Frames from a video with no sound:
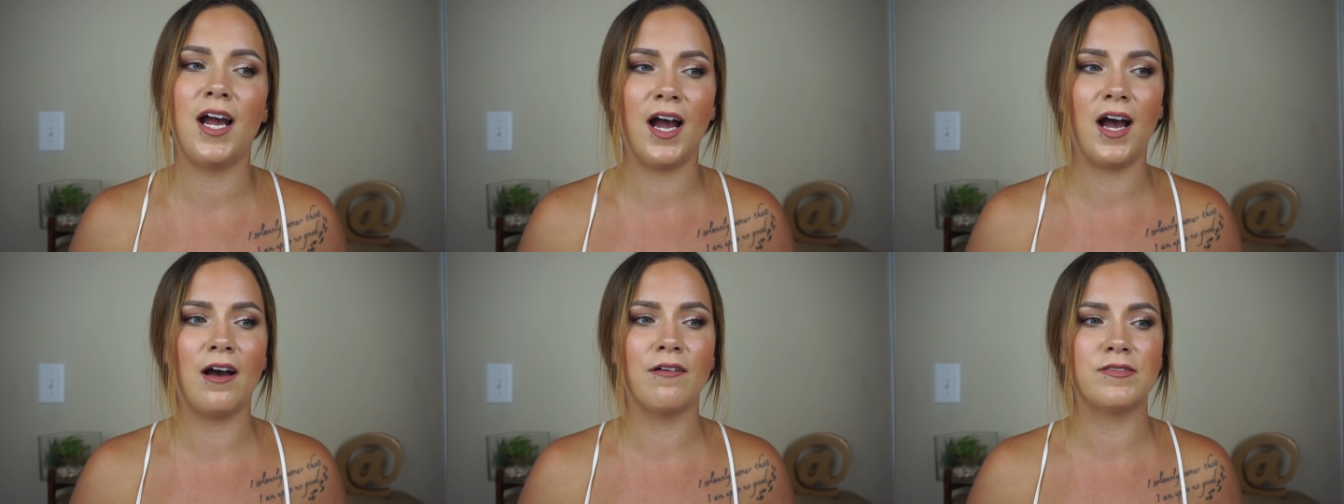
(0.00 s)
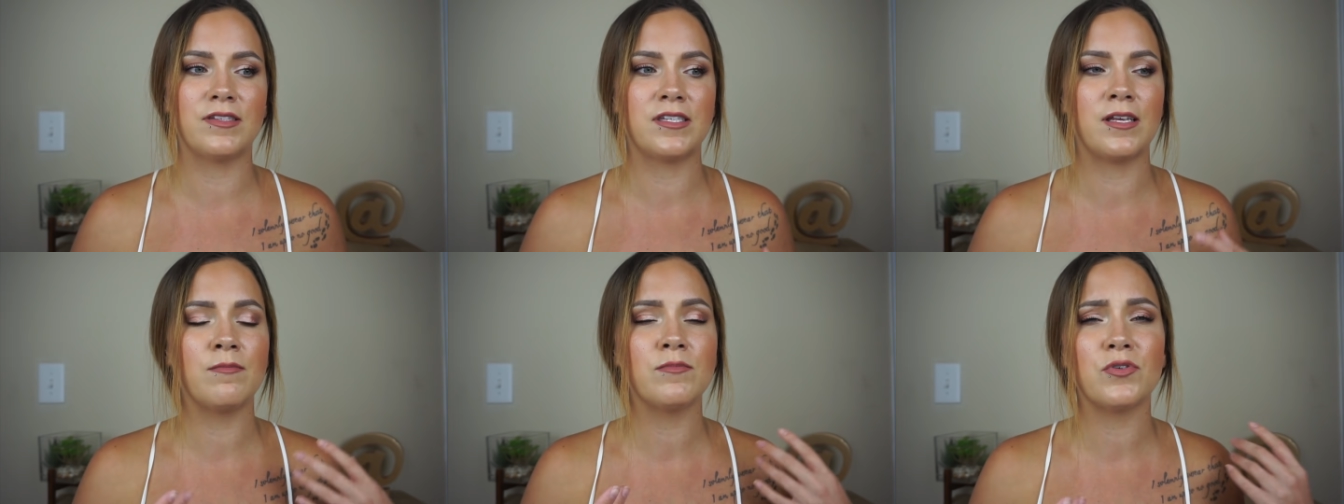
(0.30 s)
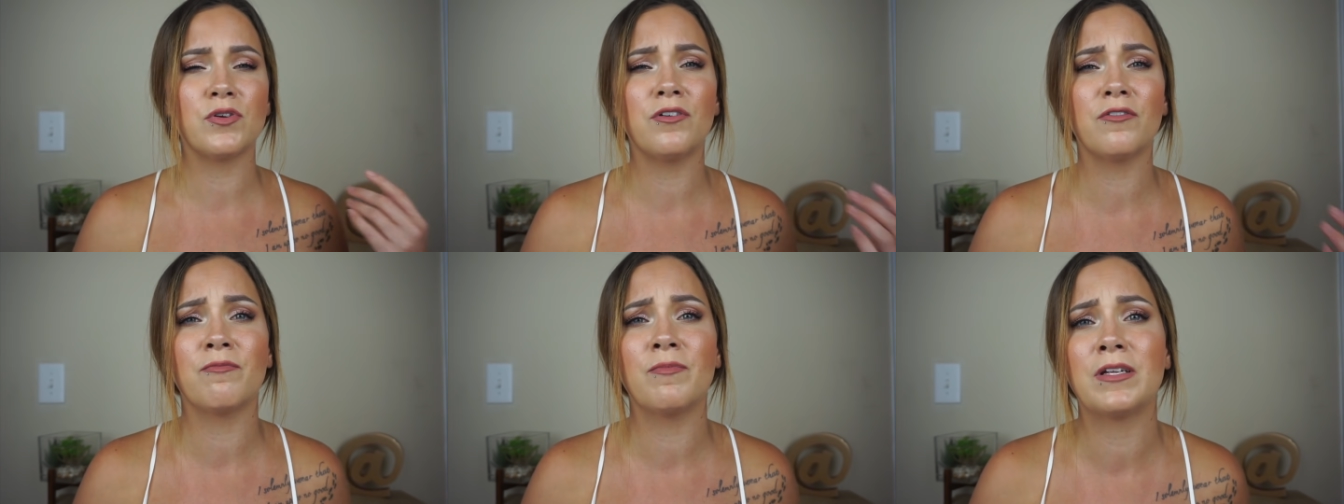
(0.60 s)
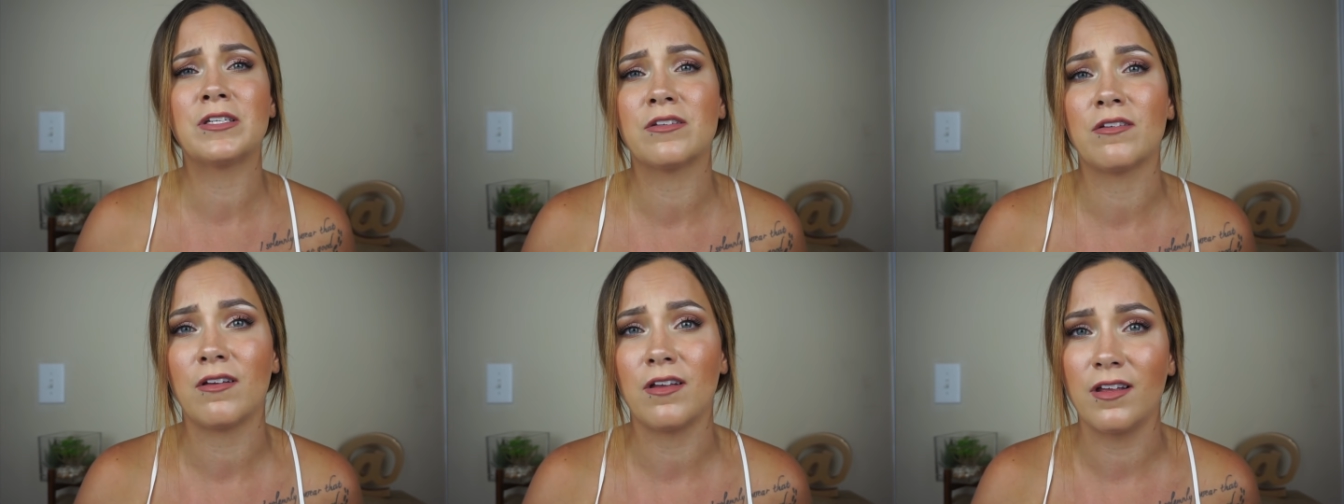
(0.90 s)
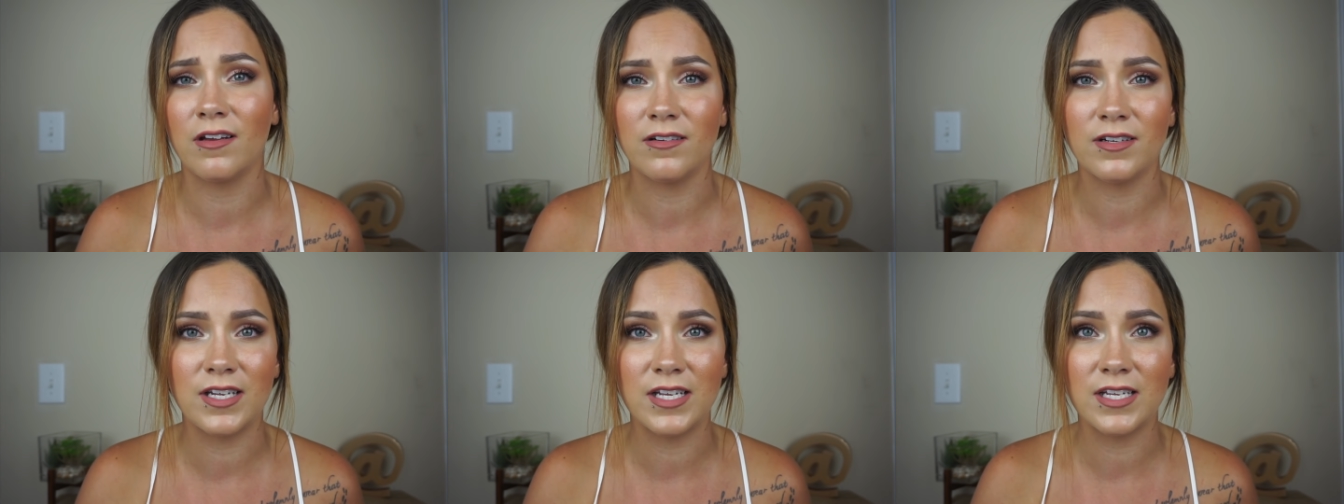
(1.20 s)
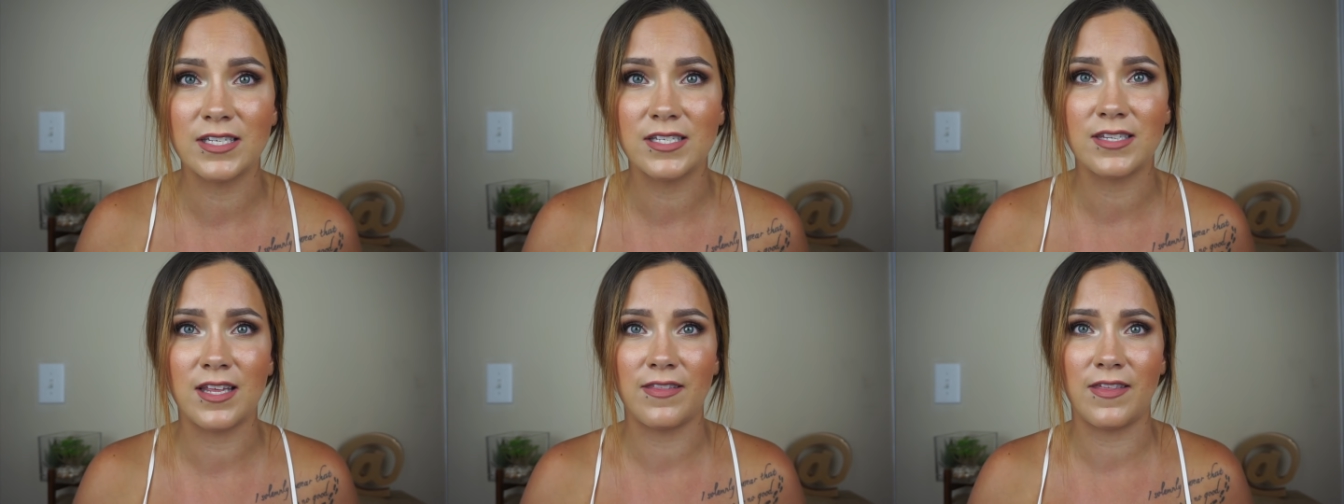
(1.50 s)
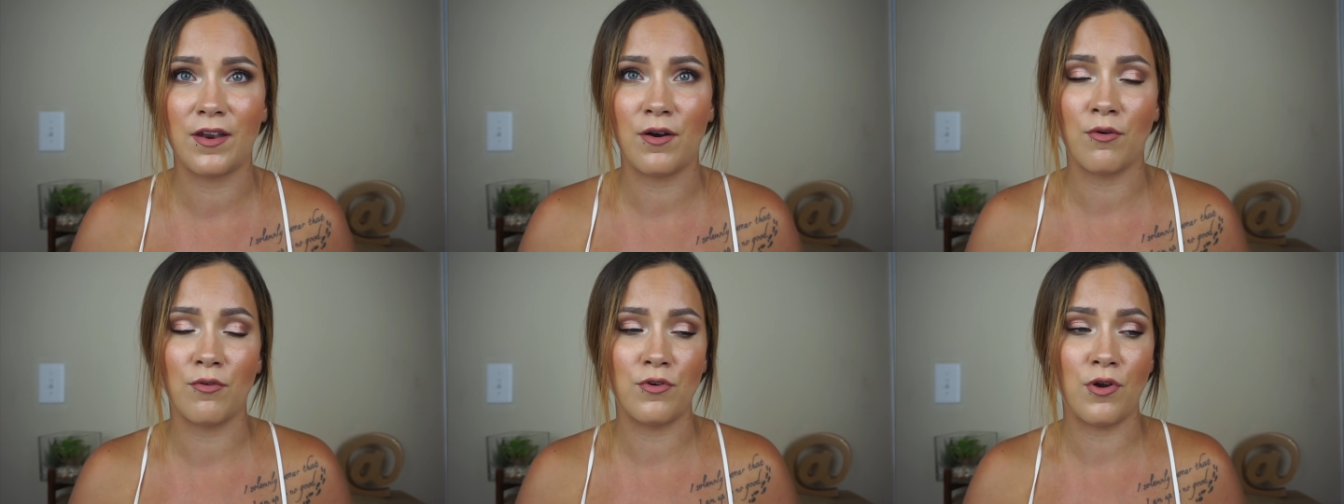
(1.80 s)
have some sort of mental illness that
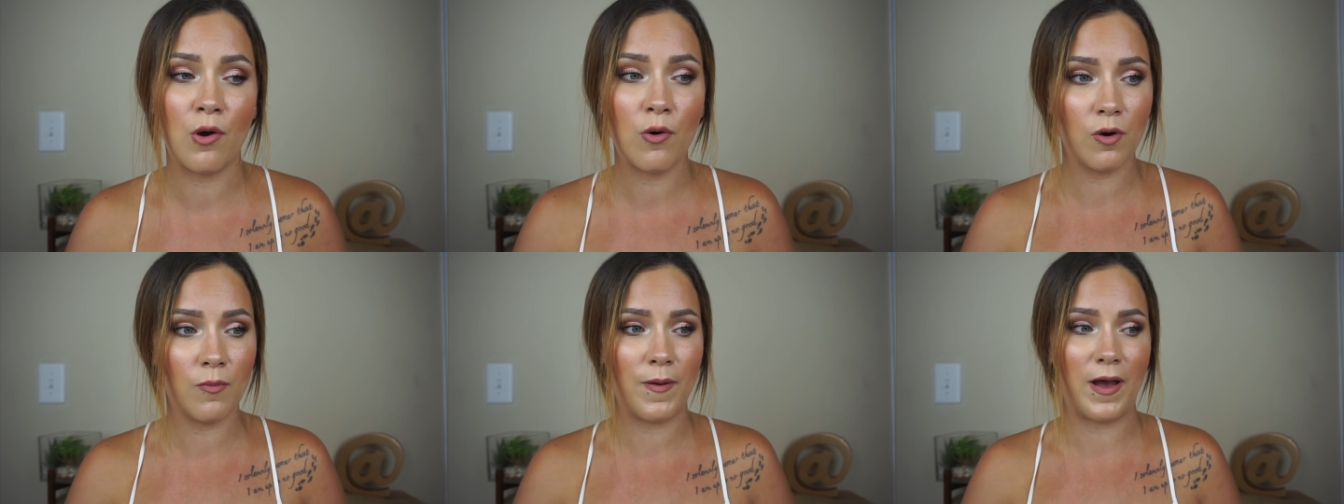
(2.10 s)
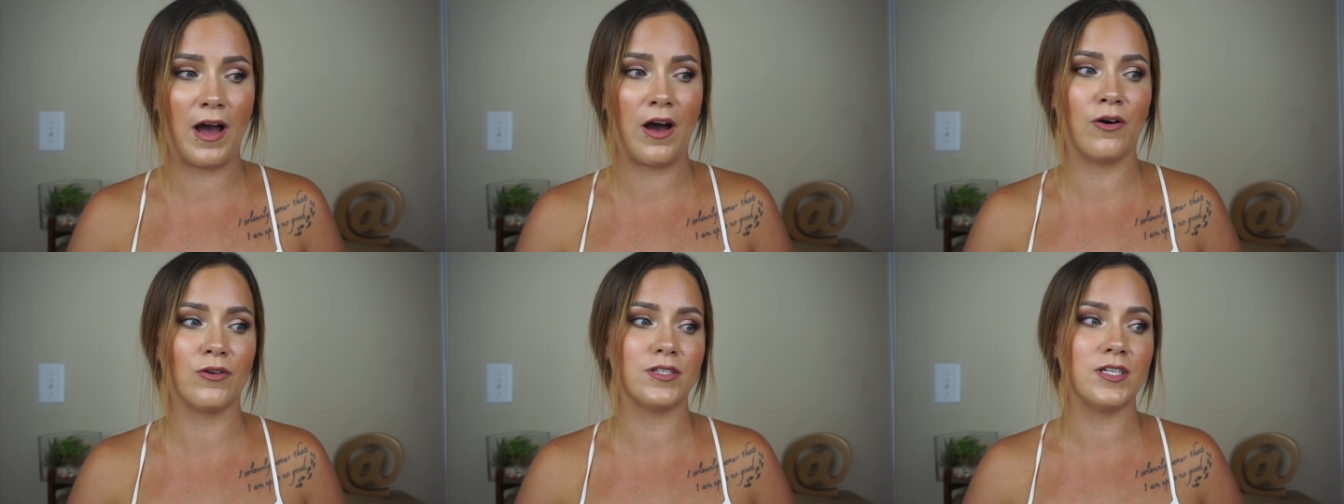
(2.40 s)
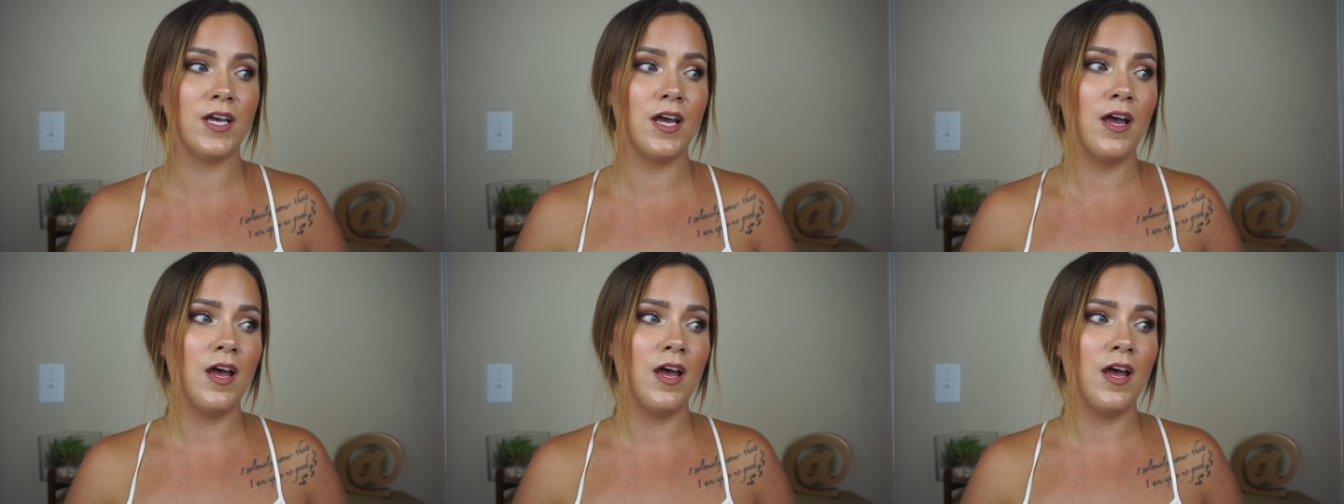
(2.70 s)
they don't know about.